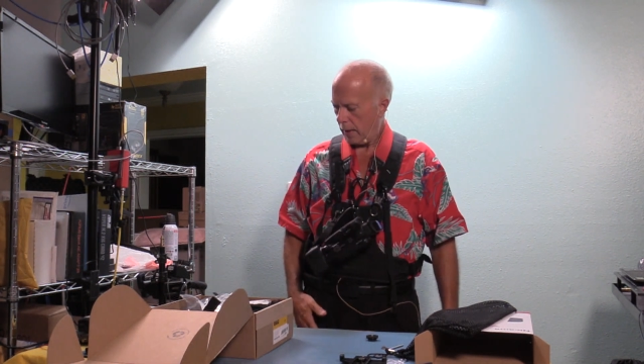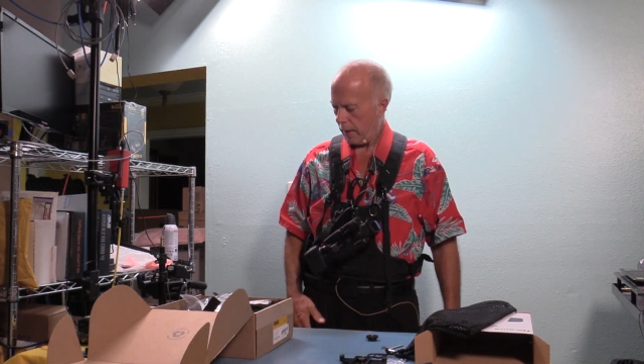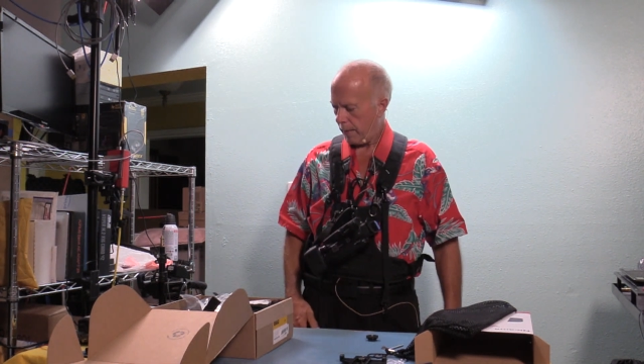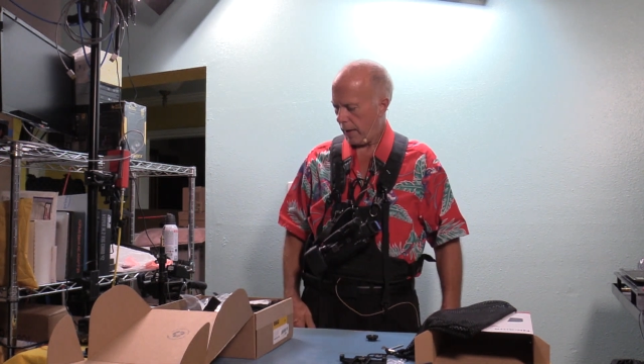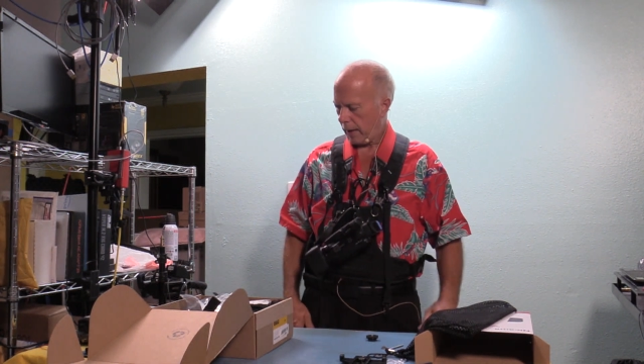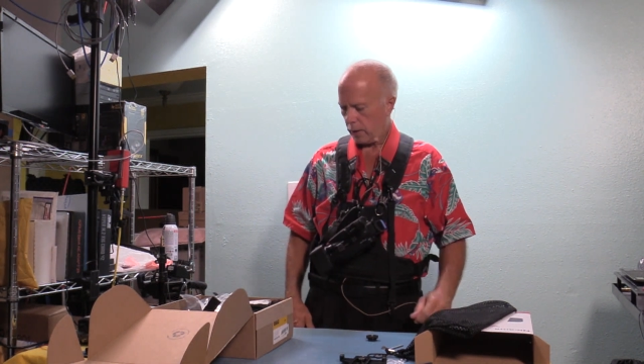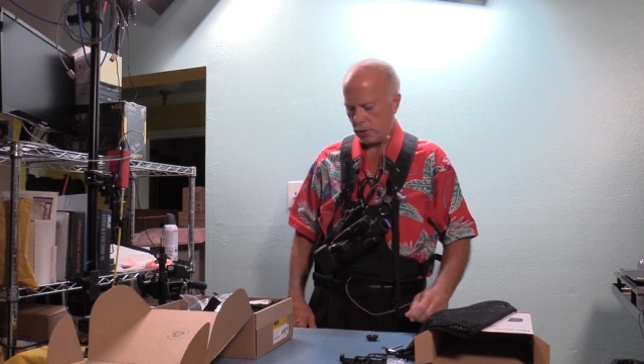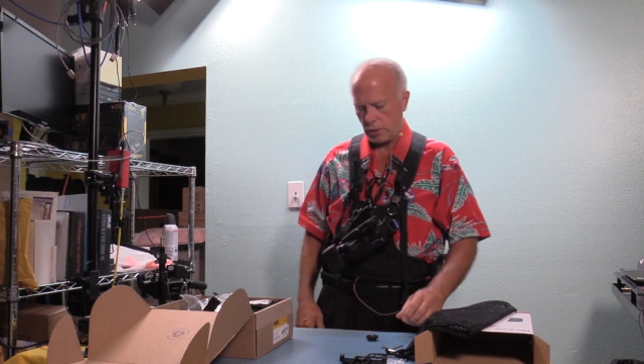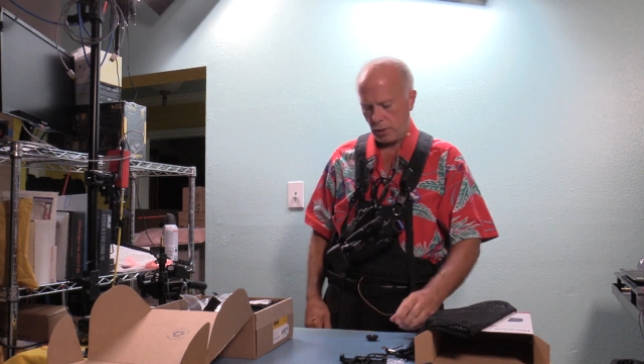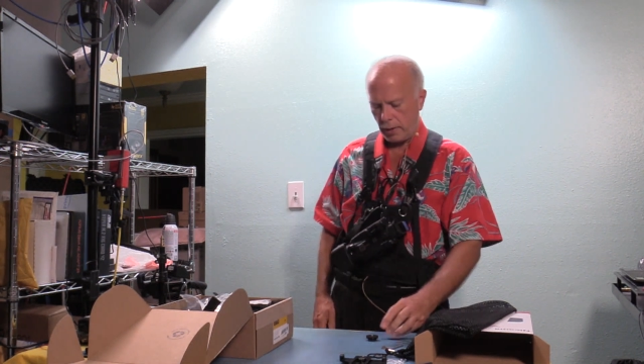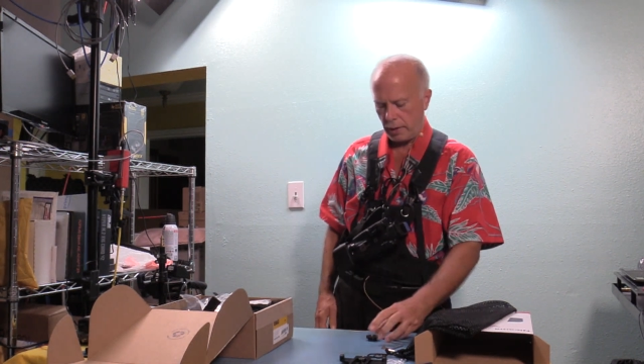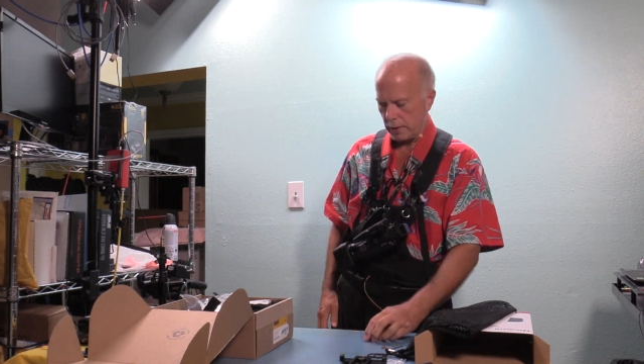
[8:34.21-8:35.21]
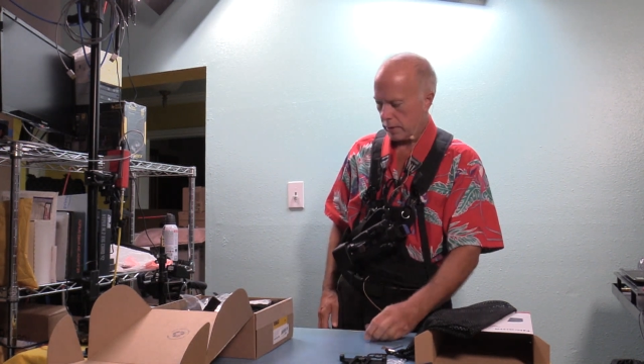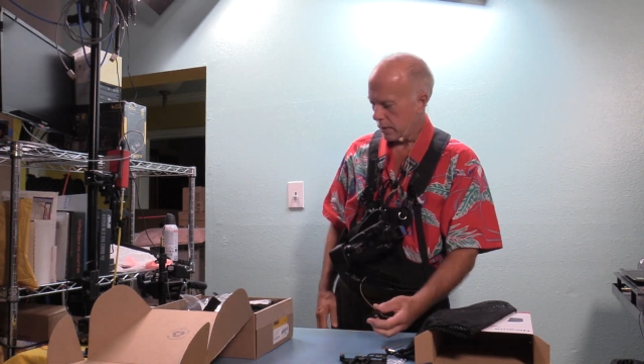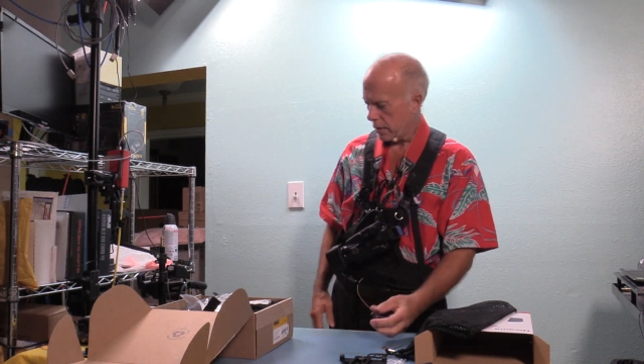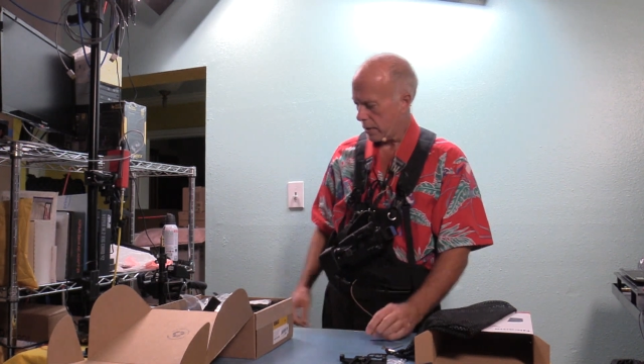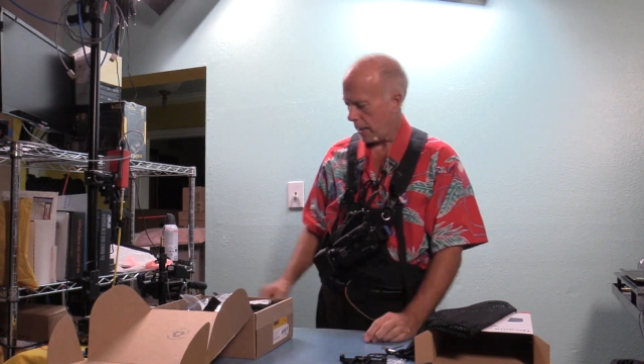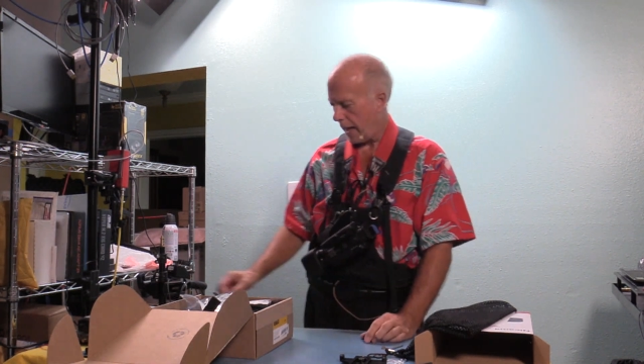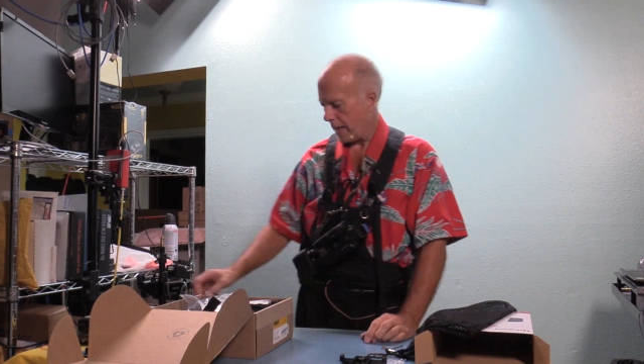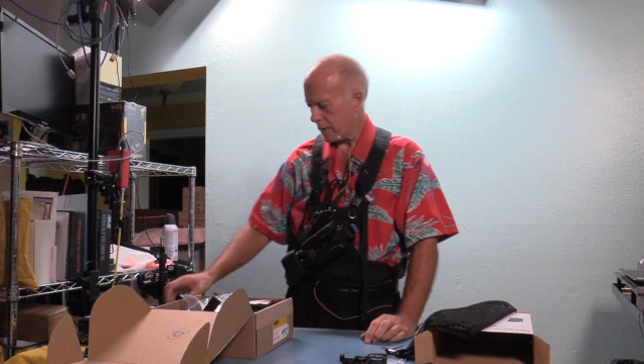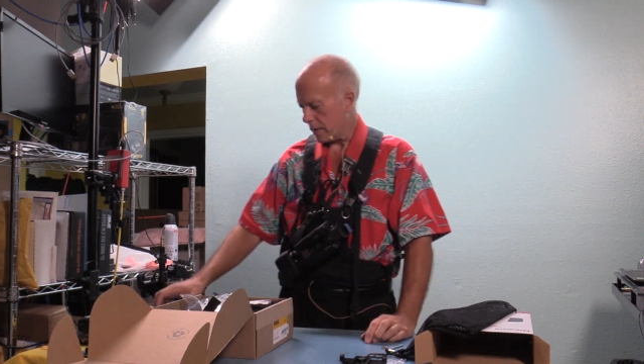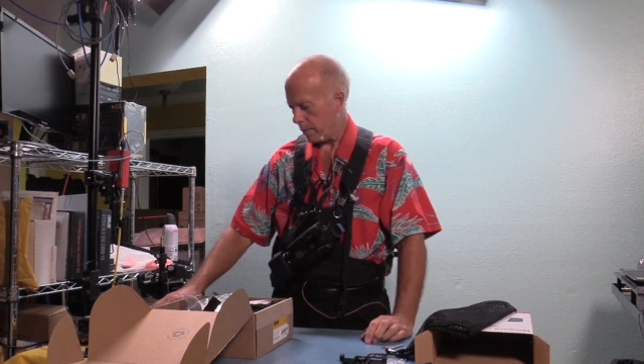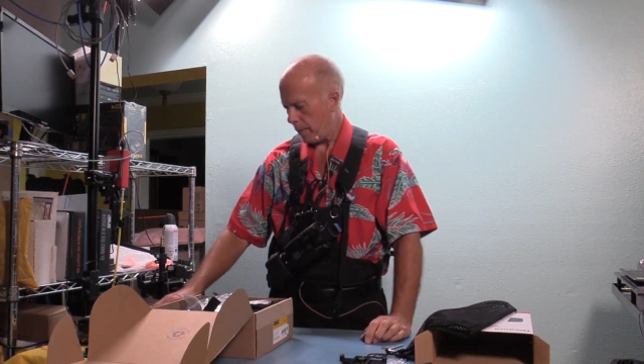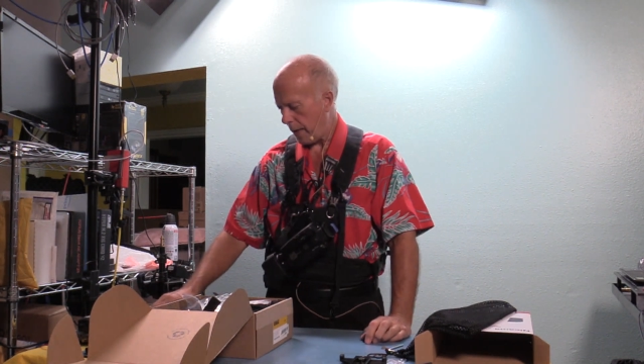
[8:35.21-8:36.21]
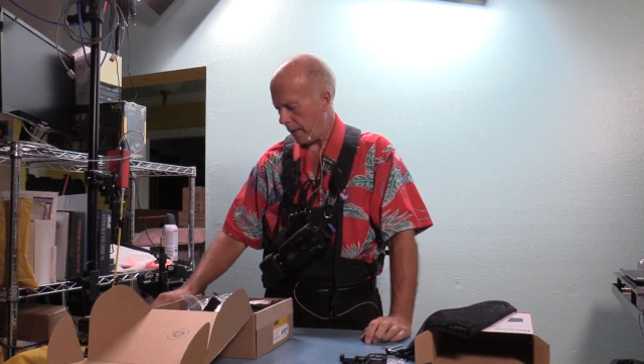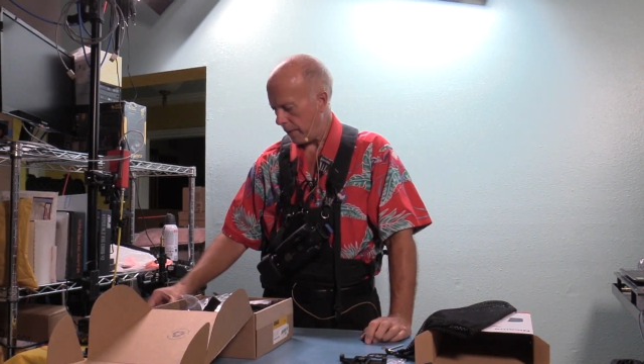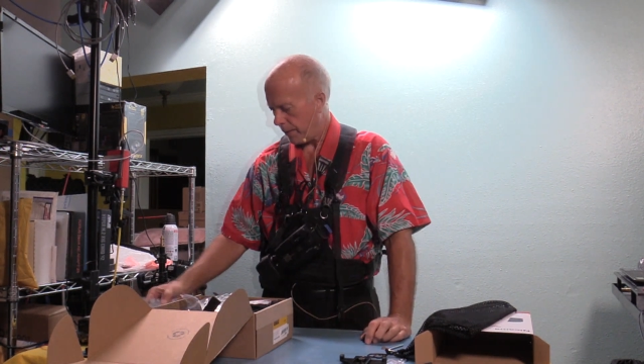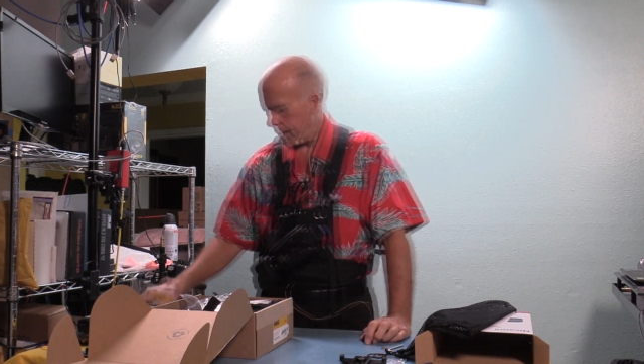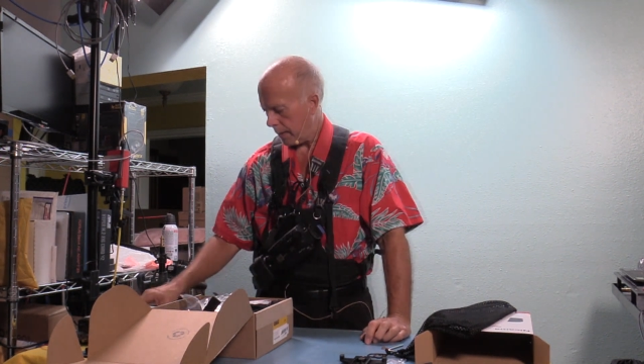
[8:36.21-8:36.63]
My concern is the size of the button.